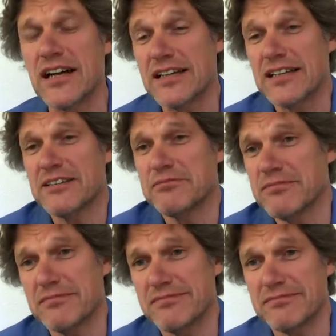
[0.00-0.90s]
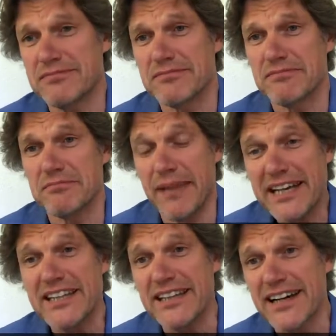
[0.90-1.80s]
like
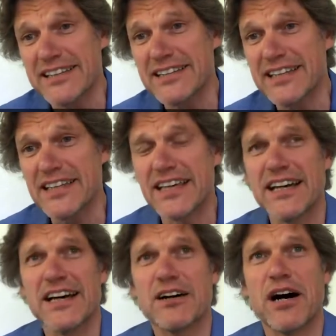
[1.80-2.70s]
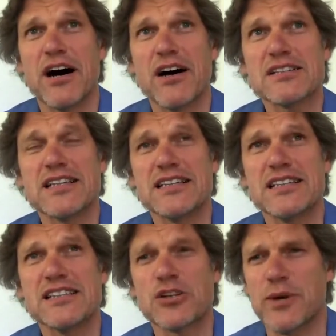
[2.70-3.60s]
many, I think asking
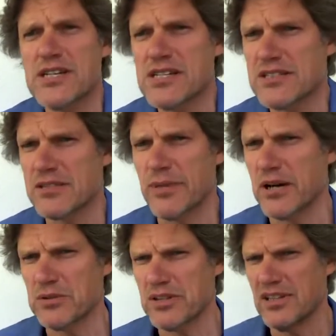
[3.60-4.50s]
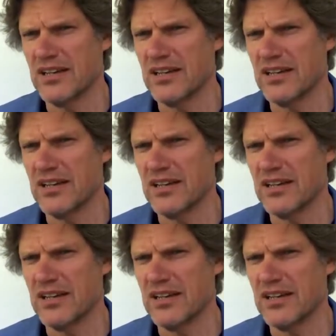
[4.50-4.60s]
these questions about